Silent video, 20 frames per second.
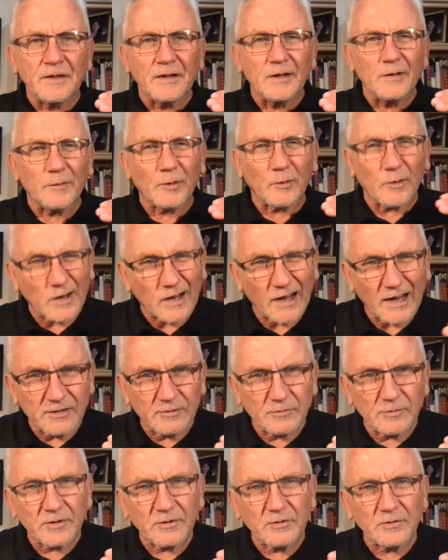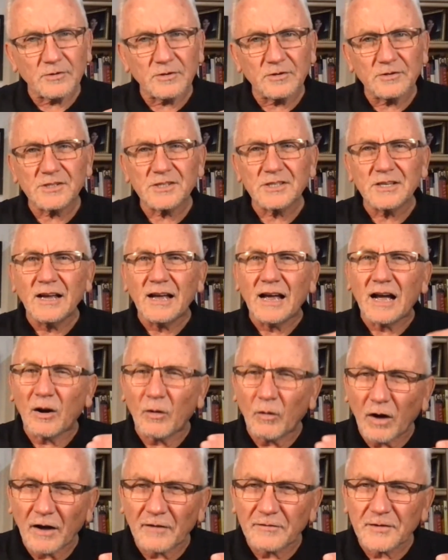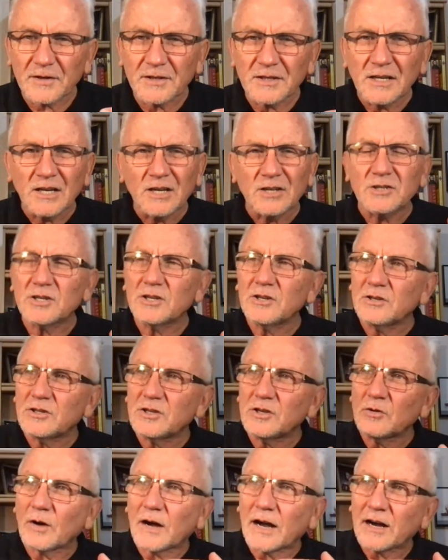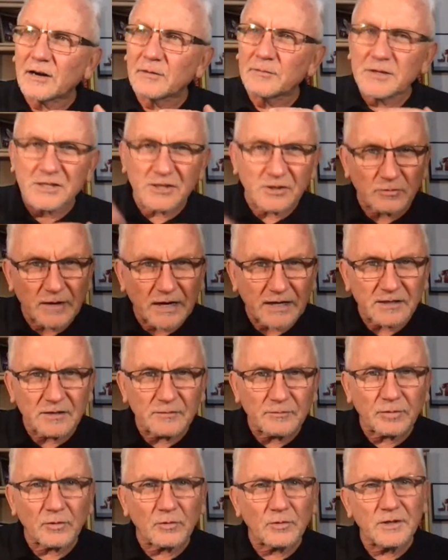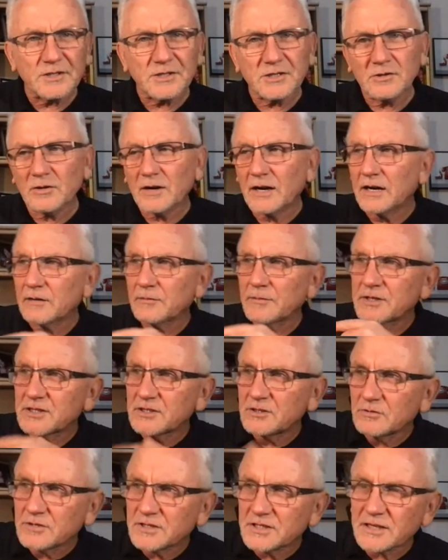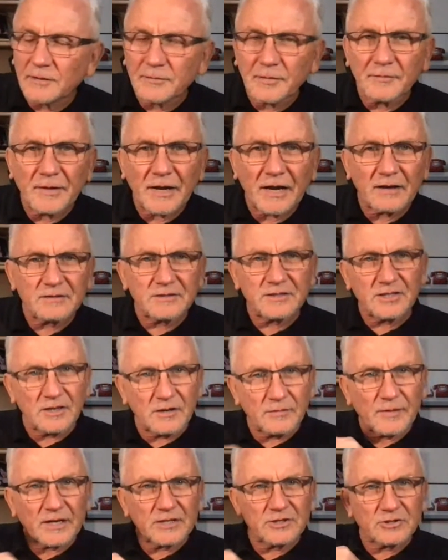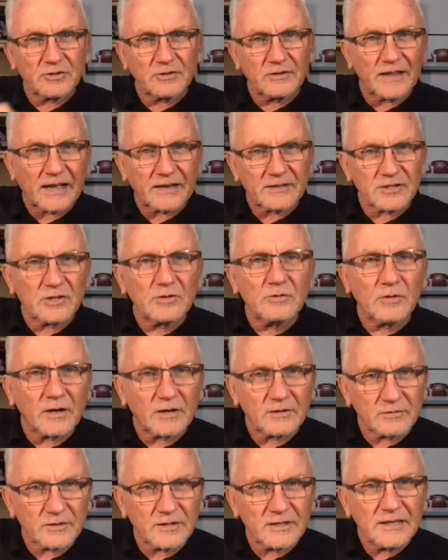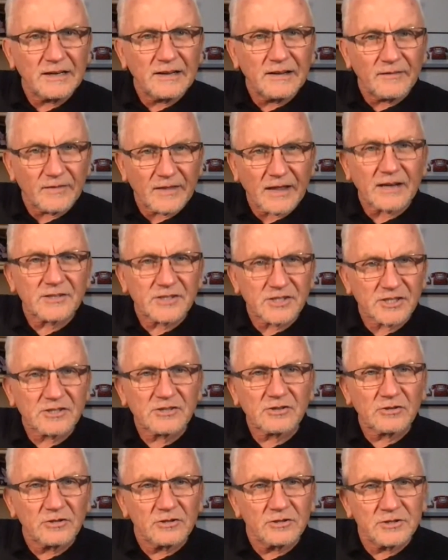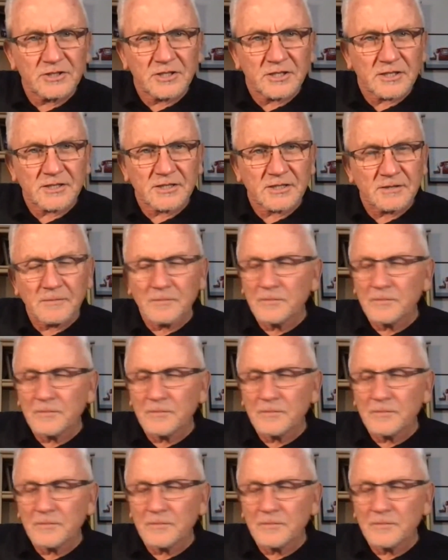But what kind of recruiters? How often? Do you hire them as direct employees? Do you sub them out until you make sure that 200, that surge is